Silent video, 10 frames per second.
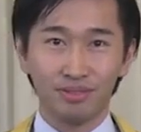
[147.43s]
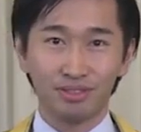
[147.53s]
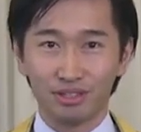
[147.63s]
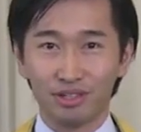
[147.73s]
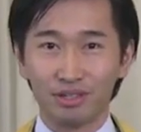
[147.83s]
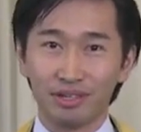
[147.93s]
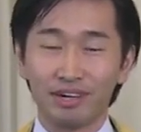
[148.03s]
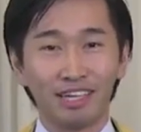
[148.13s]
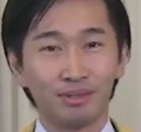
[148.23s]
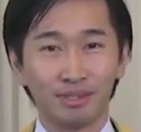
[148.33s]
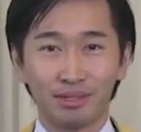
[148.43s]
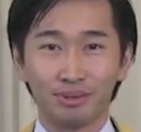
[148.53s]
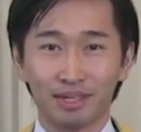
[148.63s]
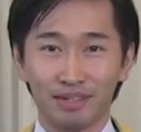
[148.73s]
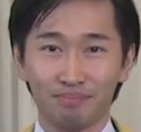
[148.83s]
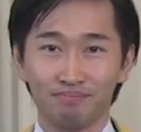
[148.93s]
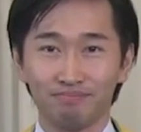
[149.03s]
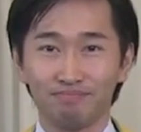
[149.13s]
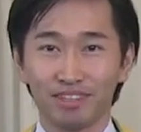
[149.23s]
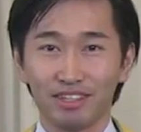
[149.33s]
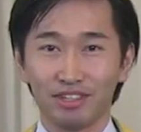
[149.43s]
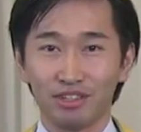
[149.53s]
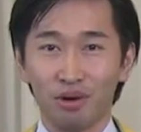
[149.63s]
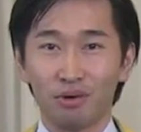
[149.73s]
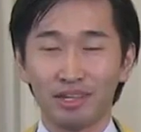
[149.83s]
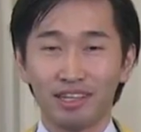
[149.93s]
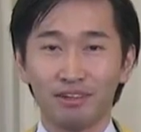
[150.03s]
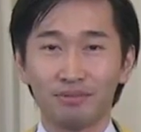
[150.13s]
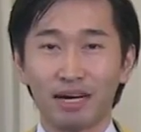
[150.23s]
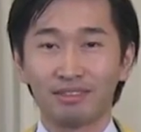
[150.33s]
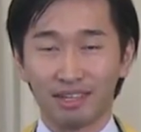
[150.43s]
or etc. You already found out.